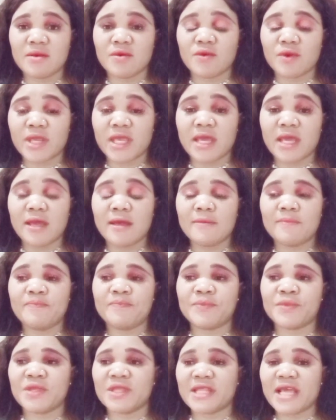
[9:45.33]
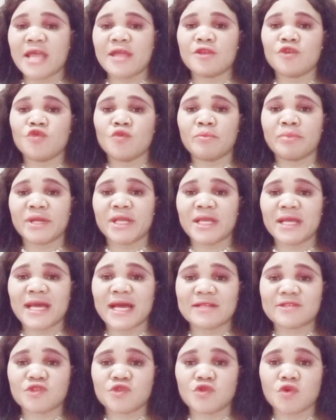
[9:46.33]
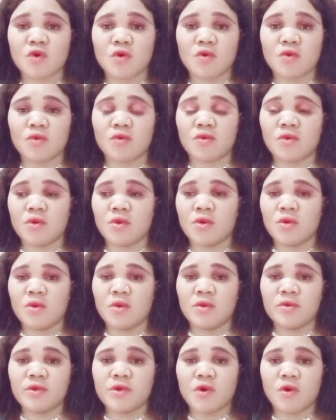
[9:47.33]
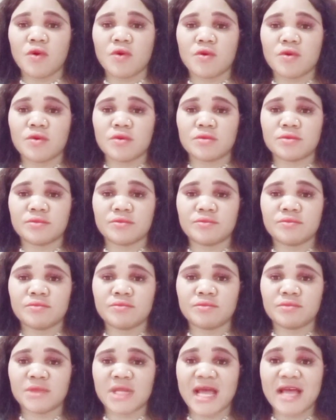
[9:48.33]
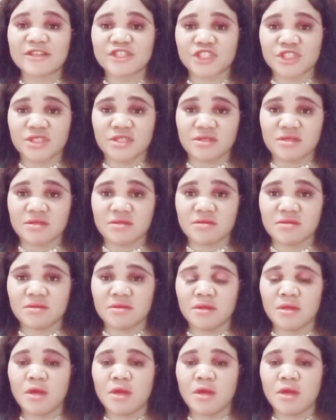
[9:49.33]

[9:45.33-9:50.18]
okay, then you bring out your ashes,